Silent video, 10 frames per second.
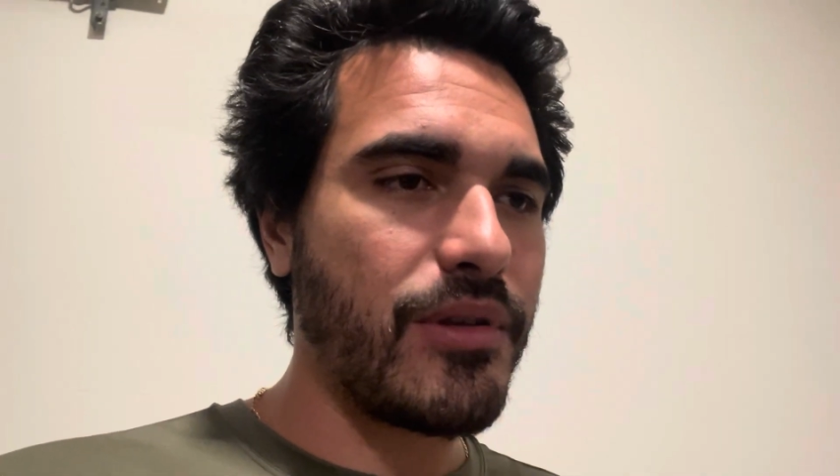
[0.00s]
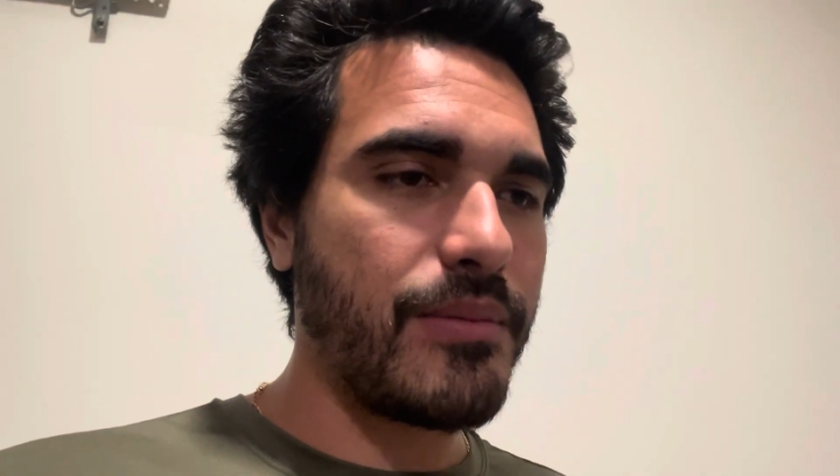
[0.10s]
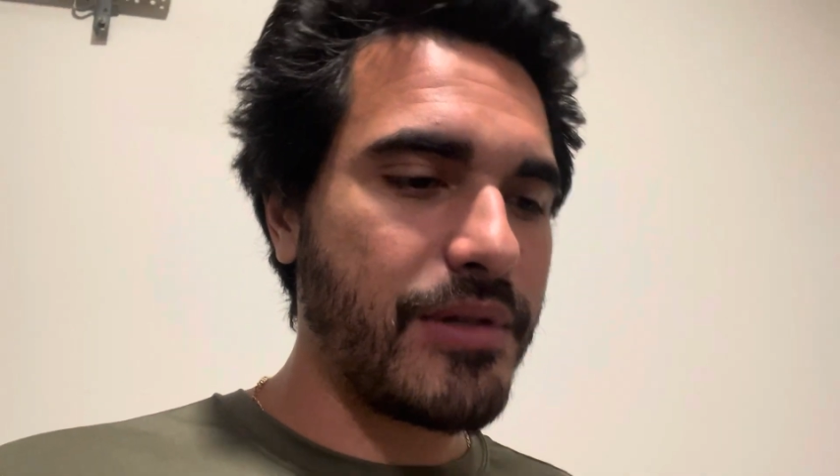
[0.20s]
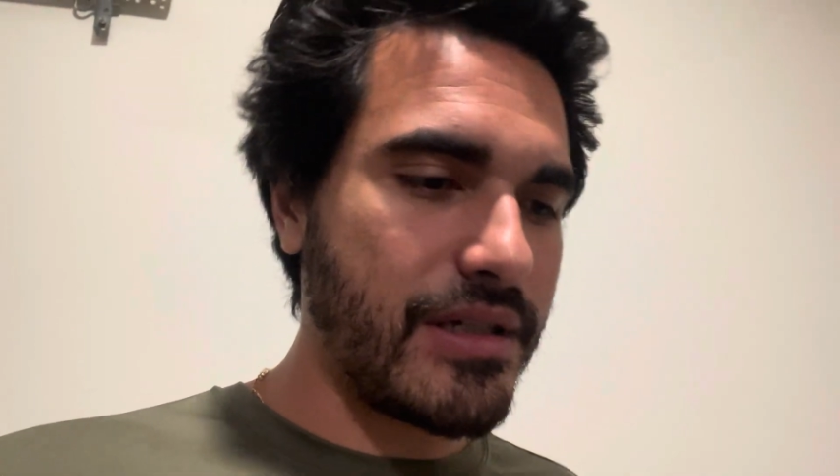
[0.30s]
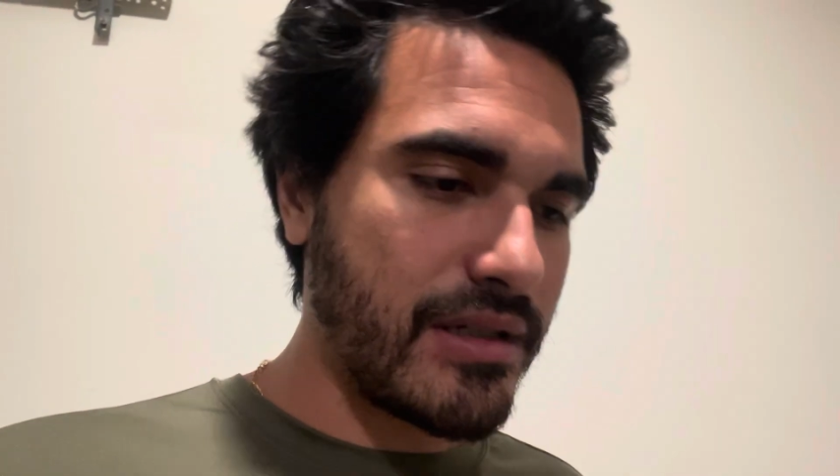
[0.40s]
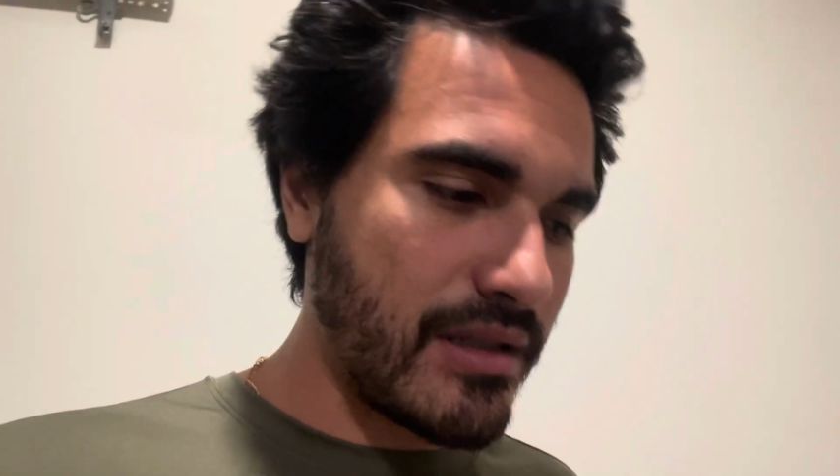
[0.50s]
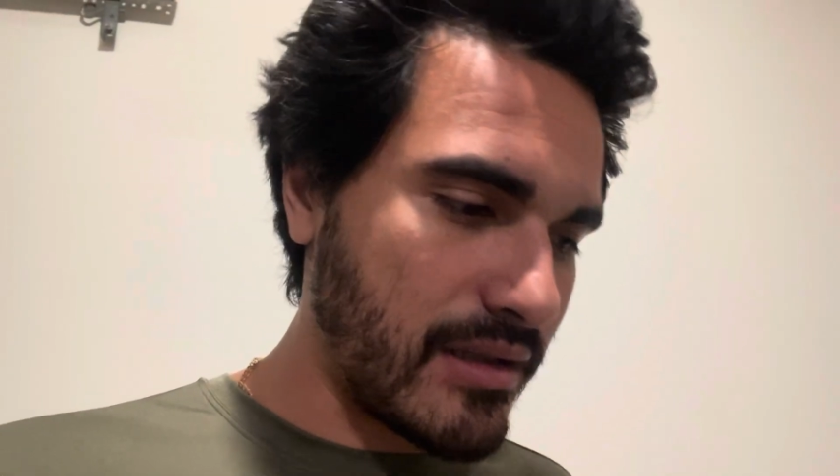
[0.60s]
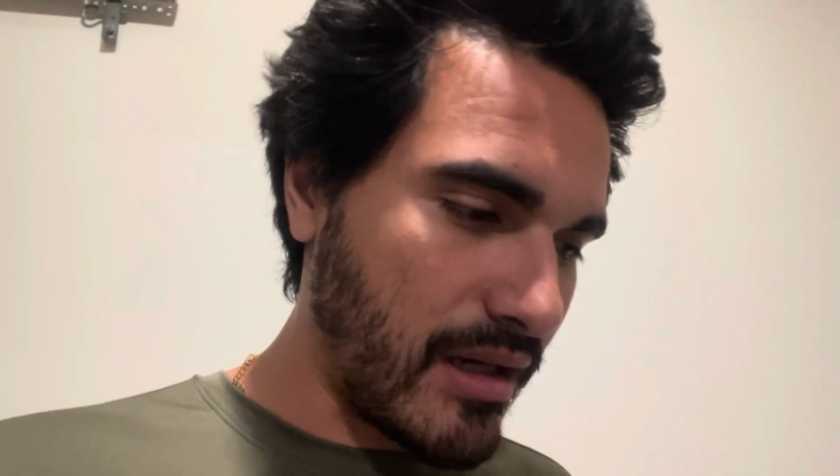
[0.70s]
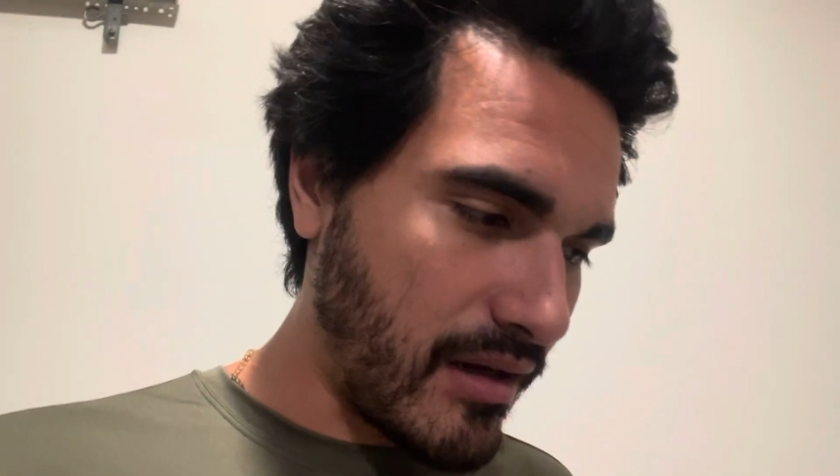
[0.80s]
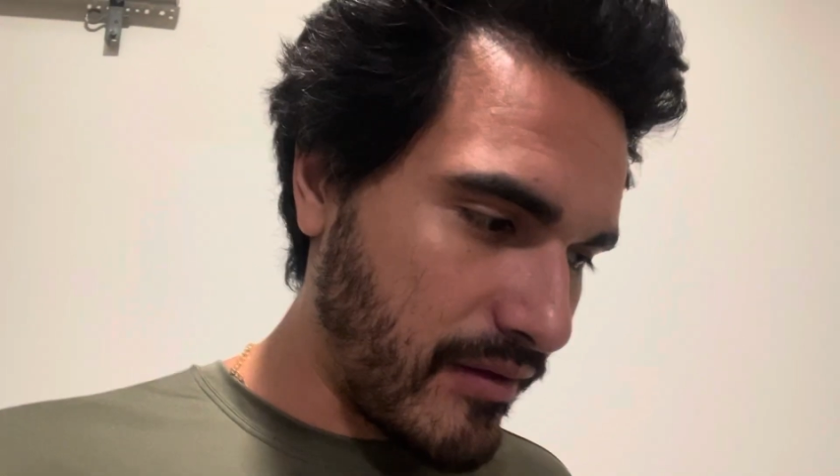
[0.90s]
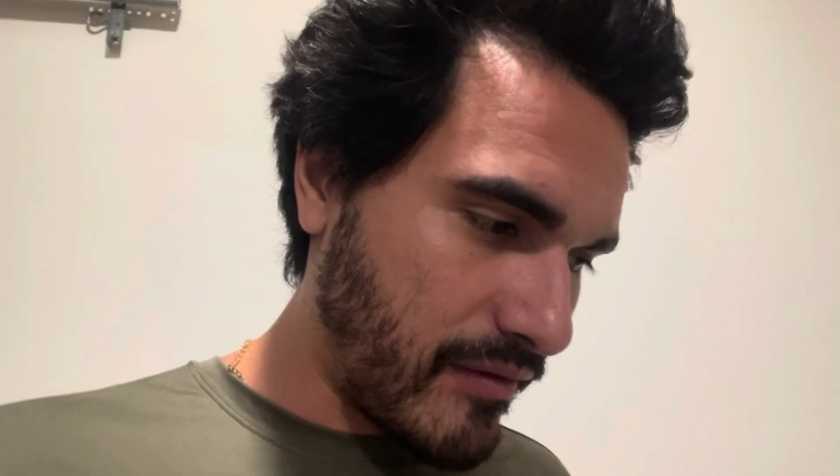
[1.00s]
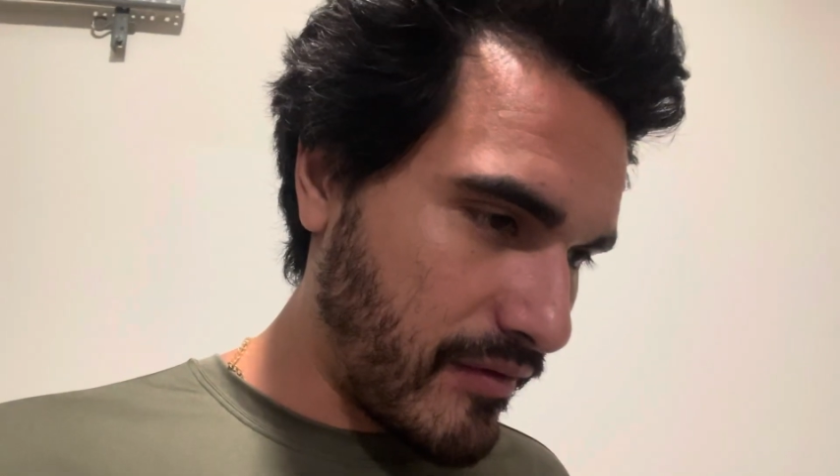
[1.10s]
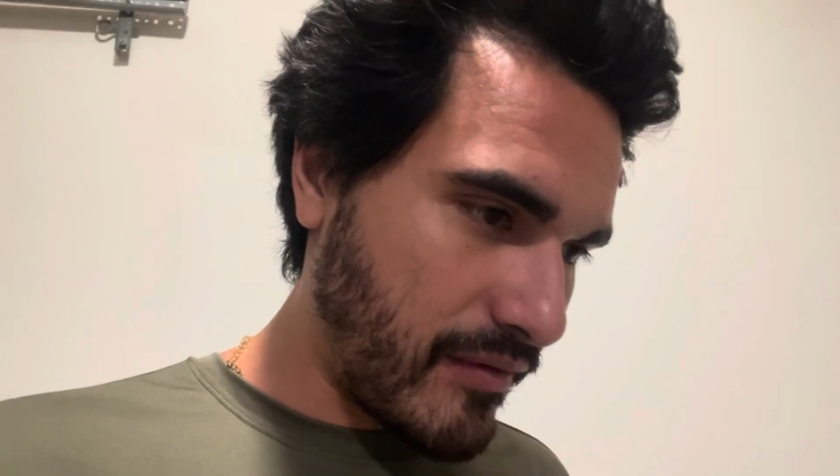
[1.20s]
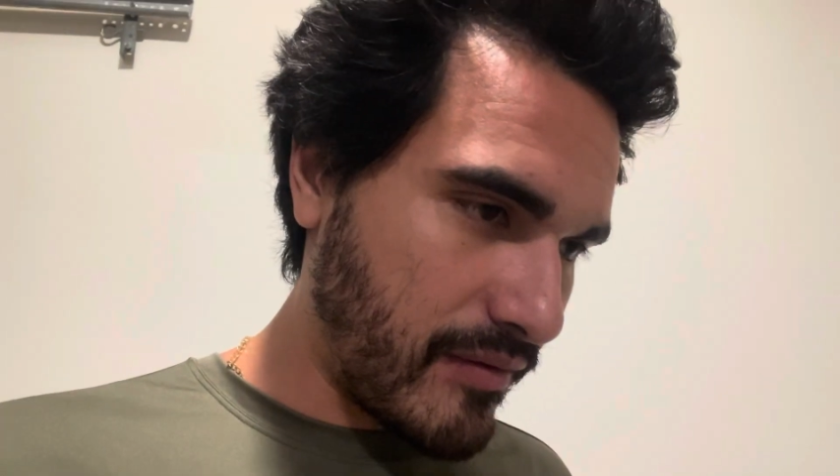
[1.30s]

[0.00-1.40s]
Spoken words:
of pieces of